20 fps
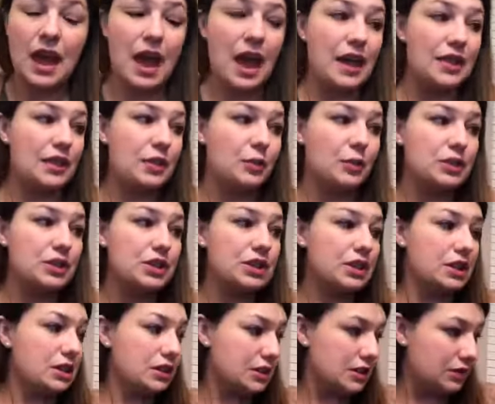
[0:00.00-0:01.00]
And then what you're
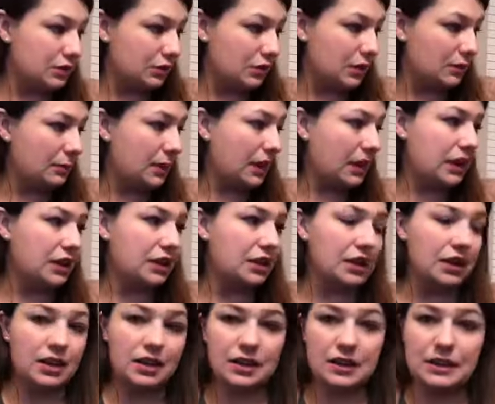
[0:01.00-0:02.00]
gonna do, and my
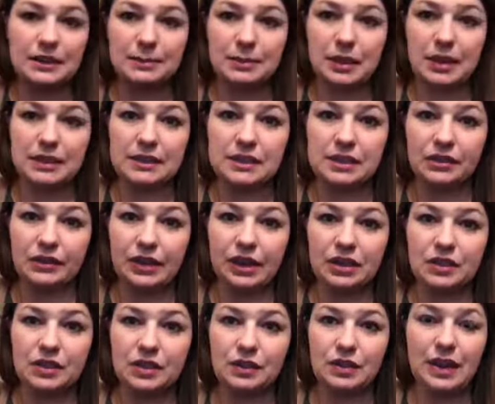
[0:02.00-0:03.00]
heater is plugged in over here
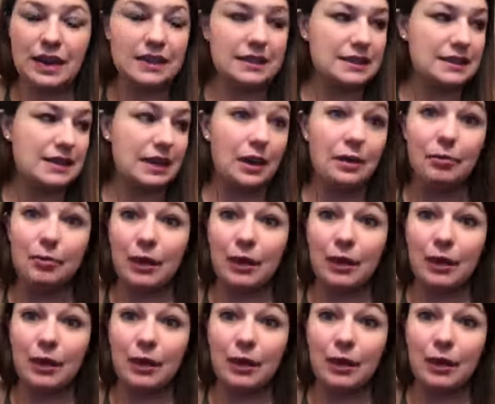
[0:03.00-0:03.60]
so you can't see it,